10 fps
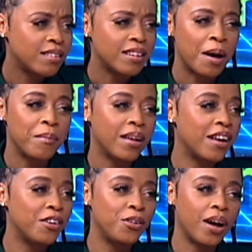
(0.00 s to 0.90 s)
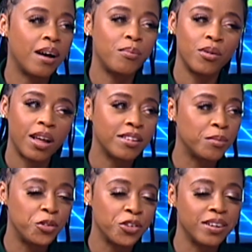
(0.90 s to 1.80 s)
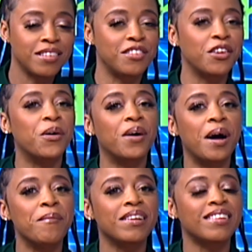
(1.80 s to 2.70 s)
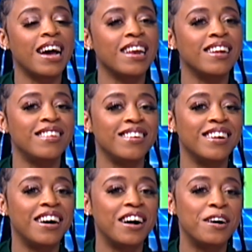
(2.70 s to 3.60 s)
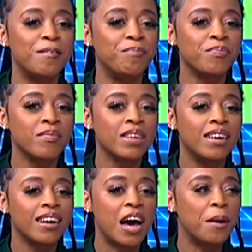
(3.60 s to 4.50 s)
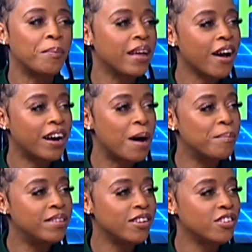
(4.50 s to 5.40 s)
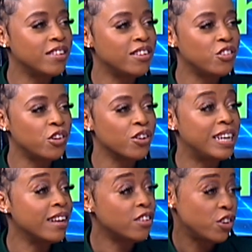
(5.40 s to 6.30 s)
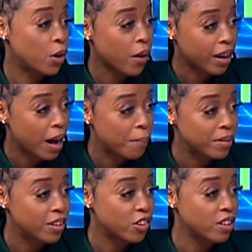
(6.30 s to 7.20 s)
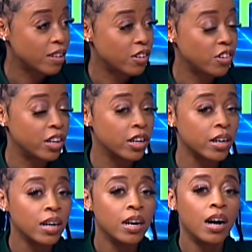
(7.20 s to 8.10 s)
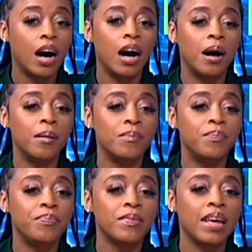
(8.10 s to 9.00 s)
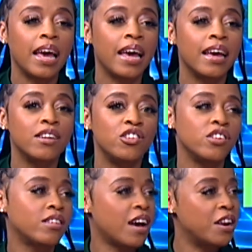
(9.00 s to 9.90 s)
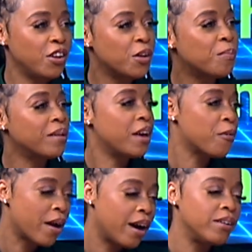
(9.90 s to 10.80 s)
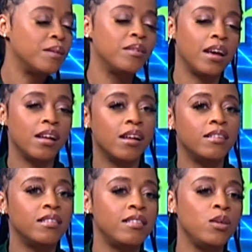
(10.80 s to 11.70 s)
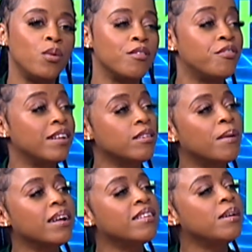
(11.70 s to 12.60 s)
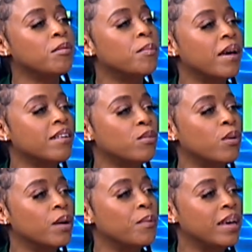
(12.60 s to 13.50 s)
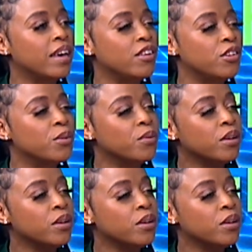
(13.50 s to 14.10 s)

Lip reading: I pull out some tricks. So I'm excited to kind of play our competition this year, get to know our competition this year. And just kind of, play around and see what fits my team the best, what we can do,